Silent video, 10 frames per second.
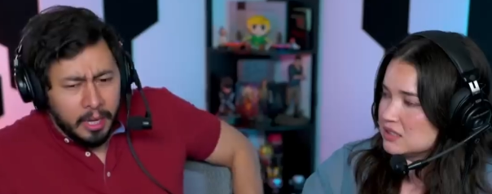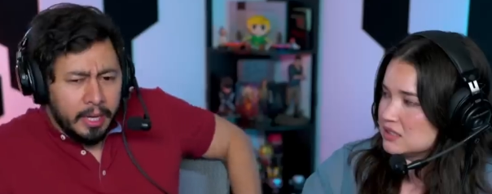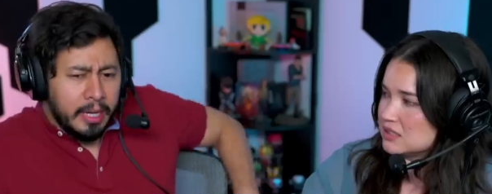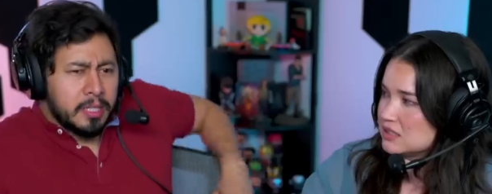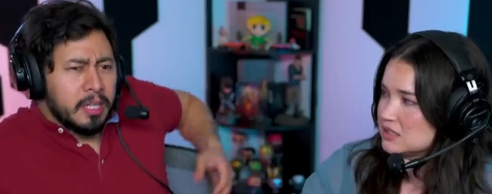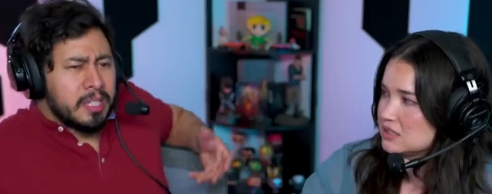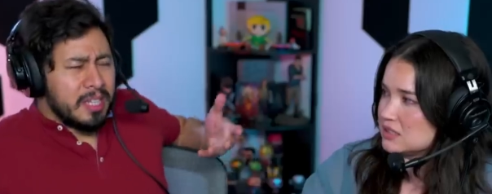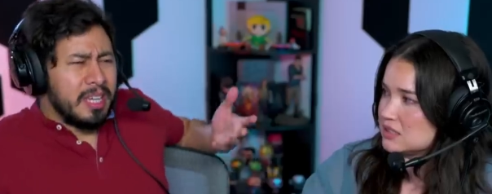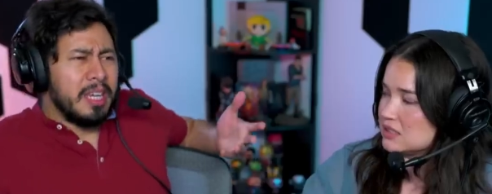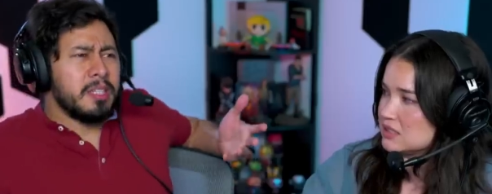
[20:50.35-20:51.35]
Speaker 1: I guess
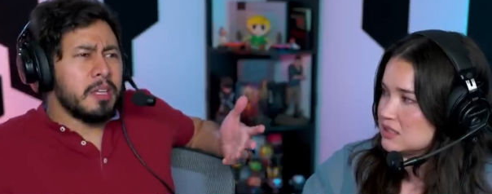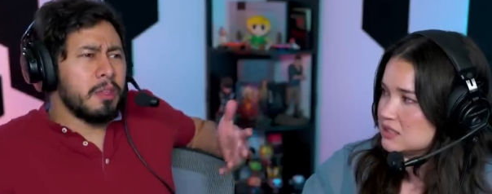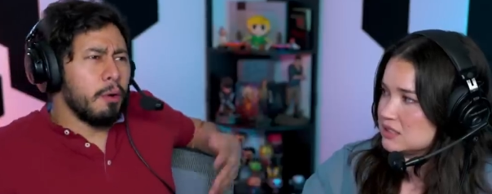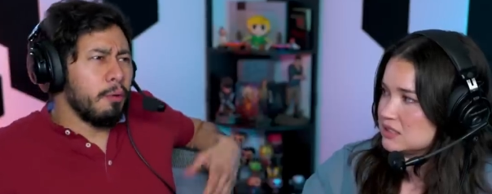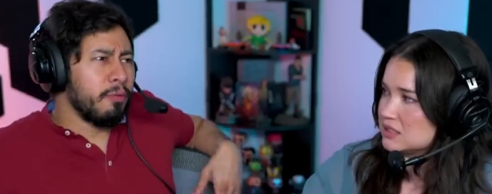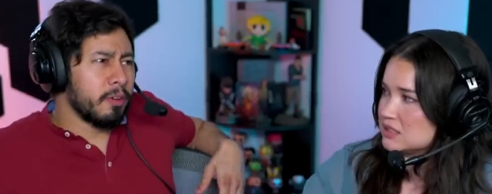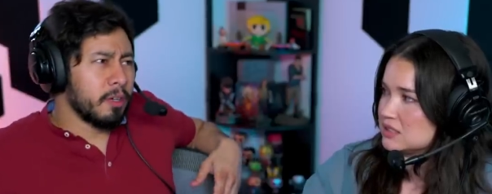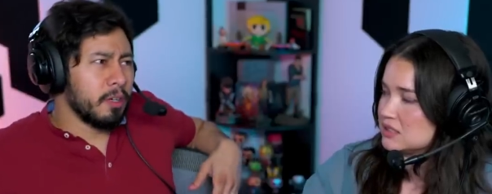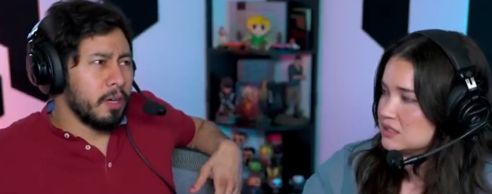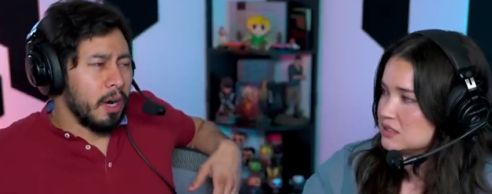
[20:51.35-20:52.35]
that's easy though
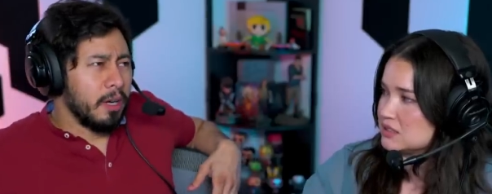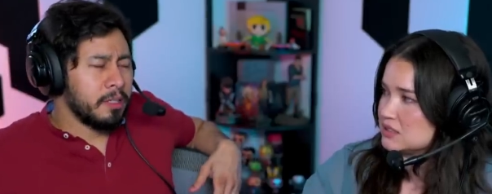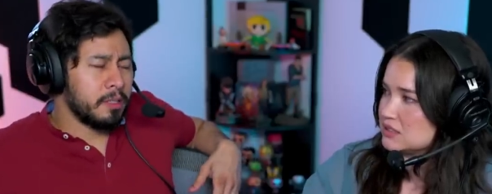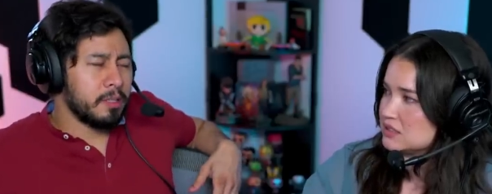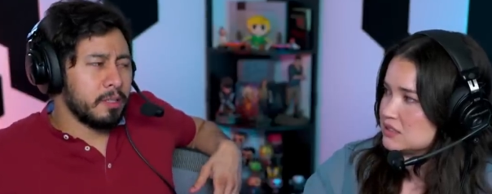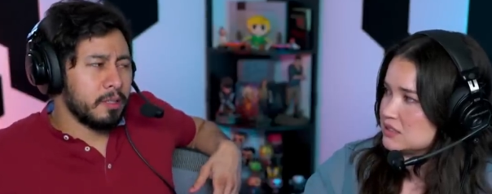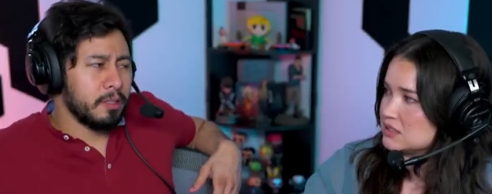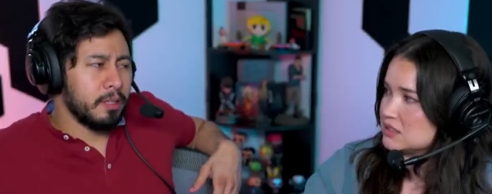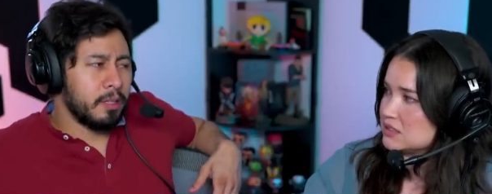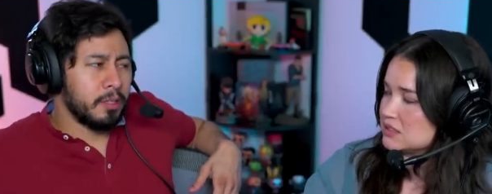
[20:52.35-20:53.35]
for us
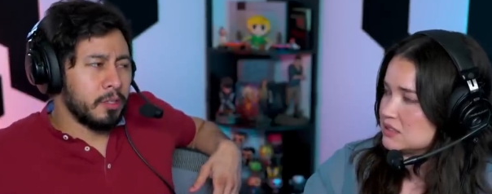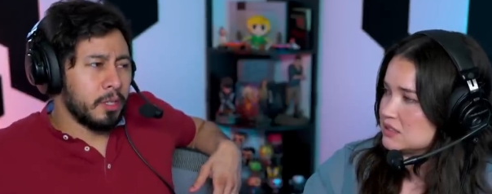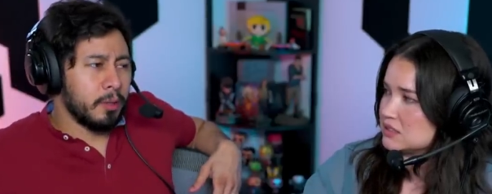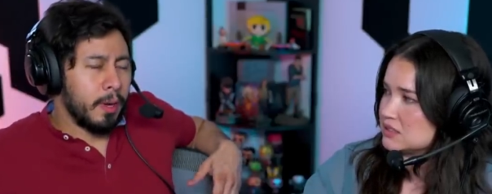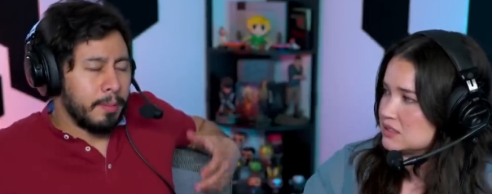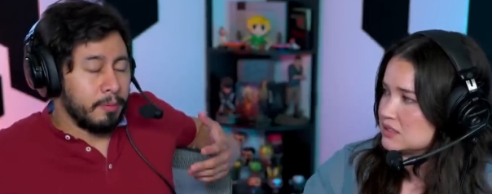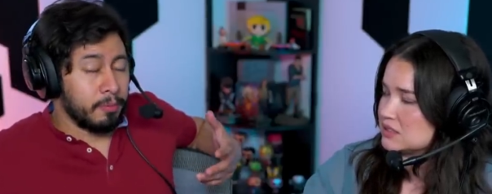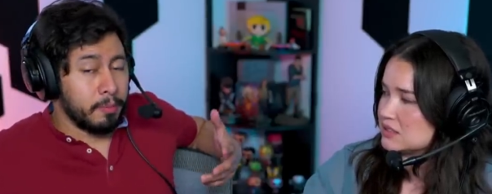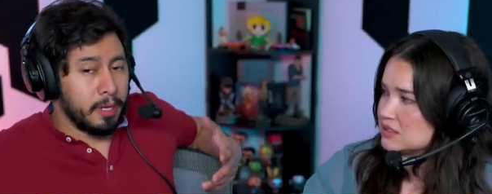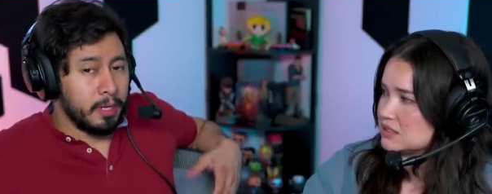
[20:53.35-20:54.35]
just, well, I mean,
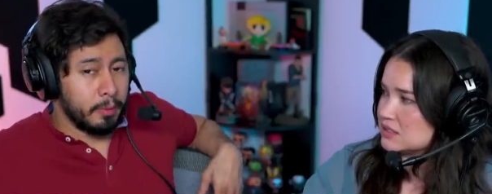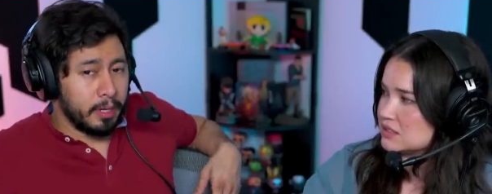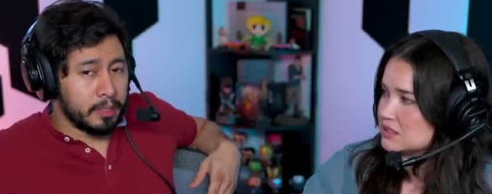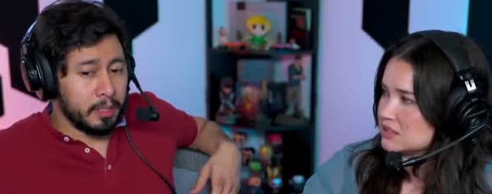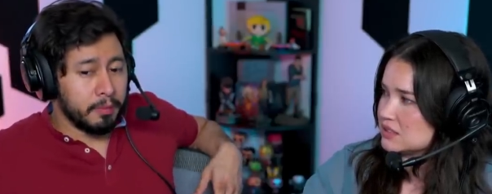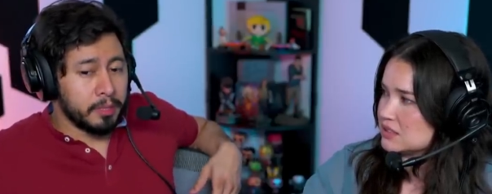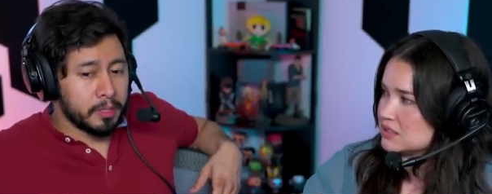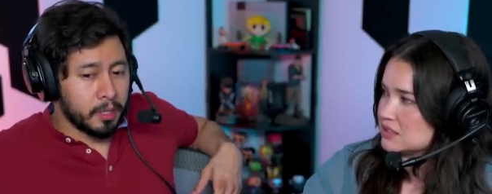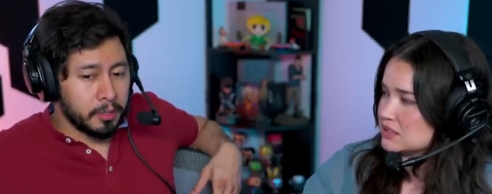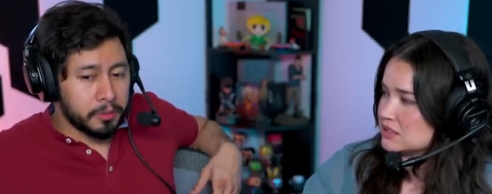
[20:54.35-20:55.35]
for me anyway, because I live in
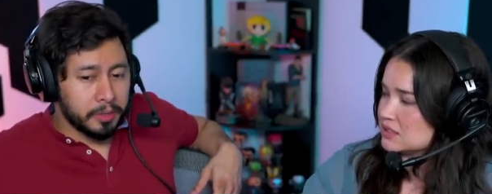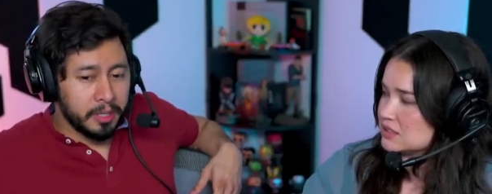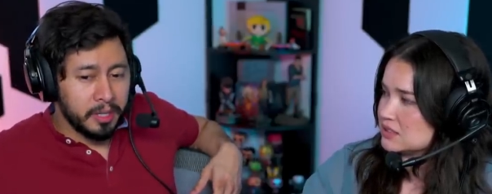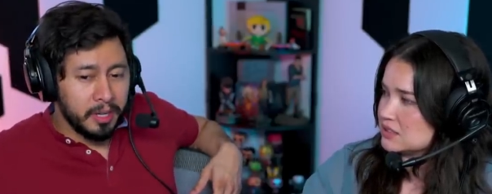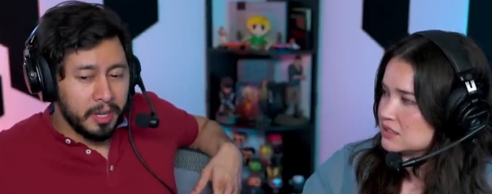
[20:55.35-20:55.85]
this country.